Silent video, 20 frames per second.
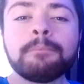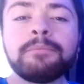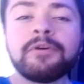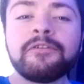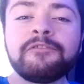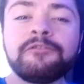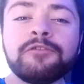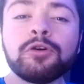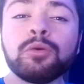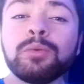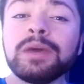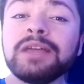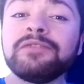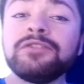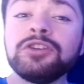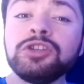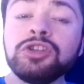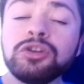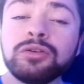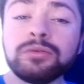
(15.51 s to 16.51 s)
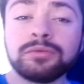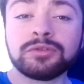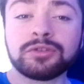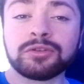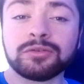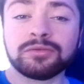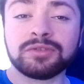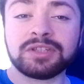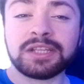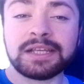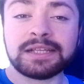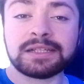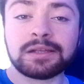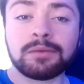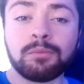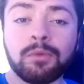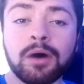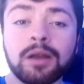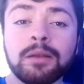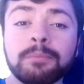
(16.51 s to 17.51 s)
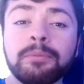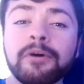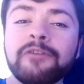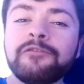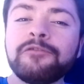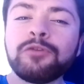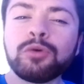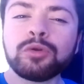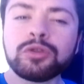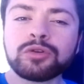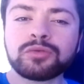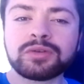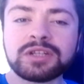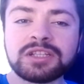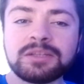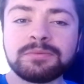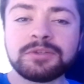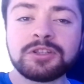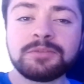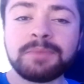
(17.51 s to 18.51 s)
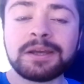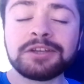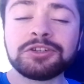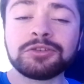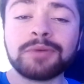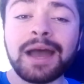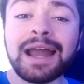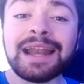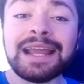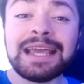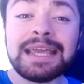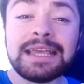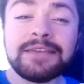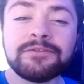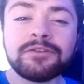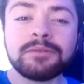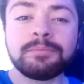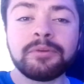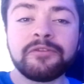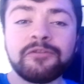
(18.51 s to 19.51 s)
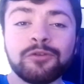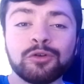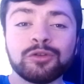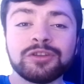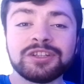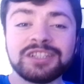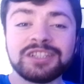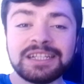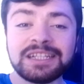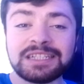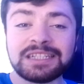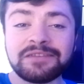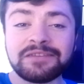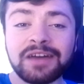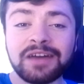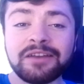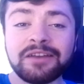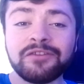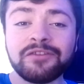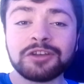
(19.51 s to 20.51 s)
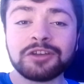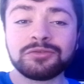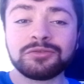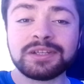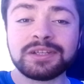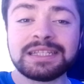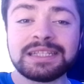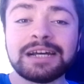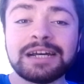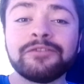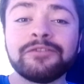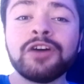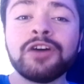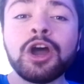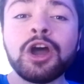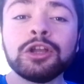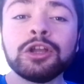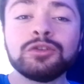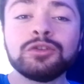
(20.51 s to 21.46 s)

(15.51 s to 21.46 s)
before we even knew it was called Season 1, before the Christmas special, and even before the 60th anniversary itself,